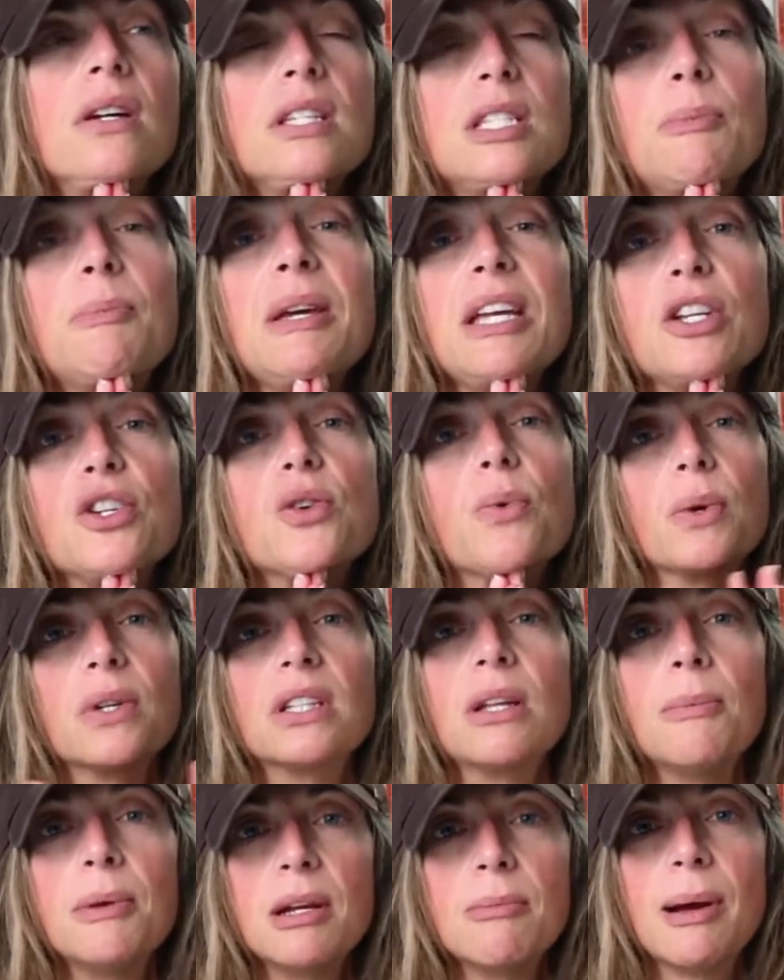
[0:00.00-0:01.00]
Speech. We're
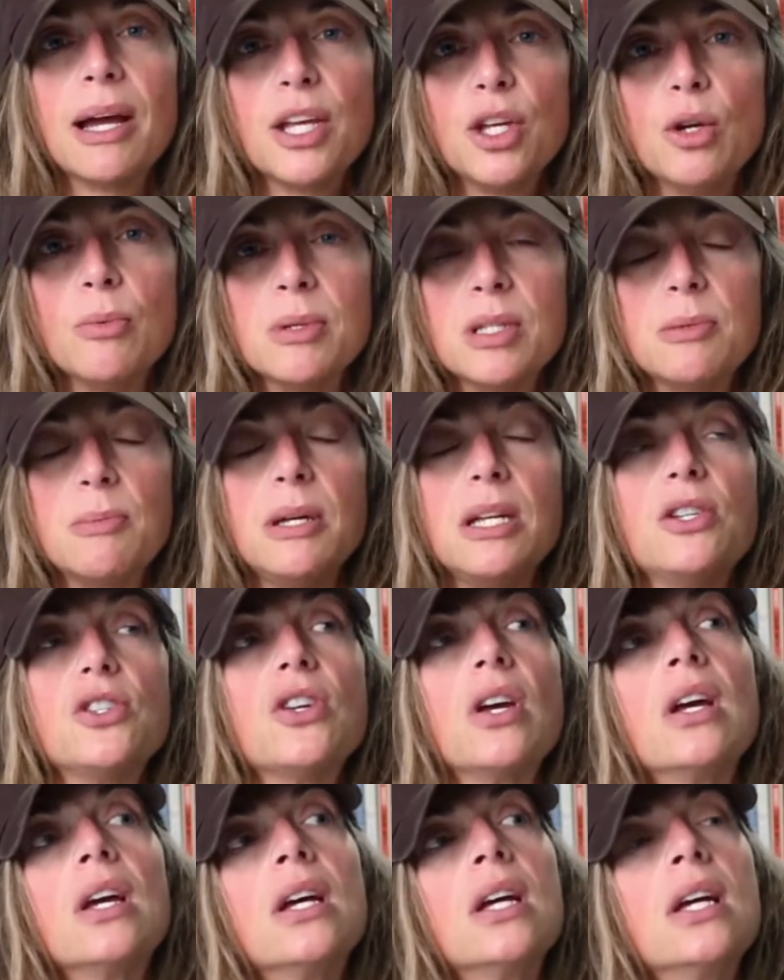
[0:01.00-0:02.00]
limited by human speech.